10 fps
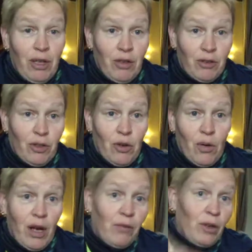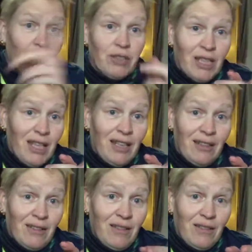years ago, I would have said
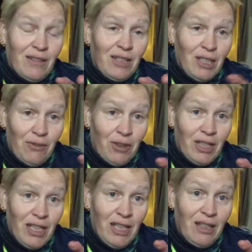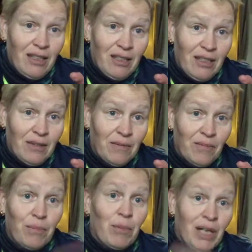differently.
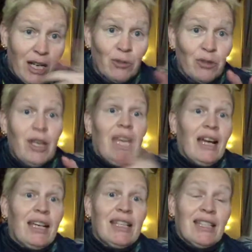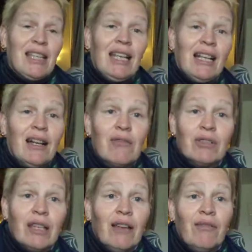But now today I can say that I
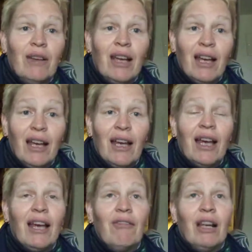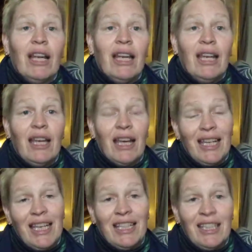was heavily
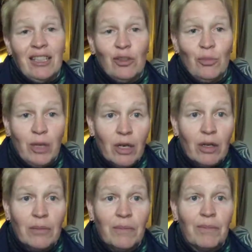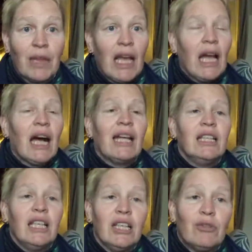addicted to beer. I
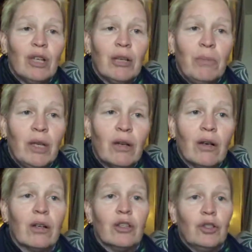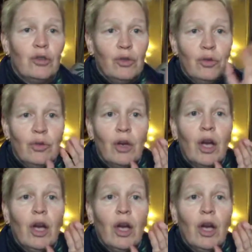didn't drink beer to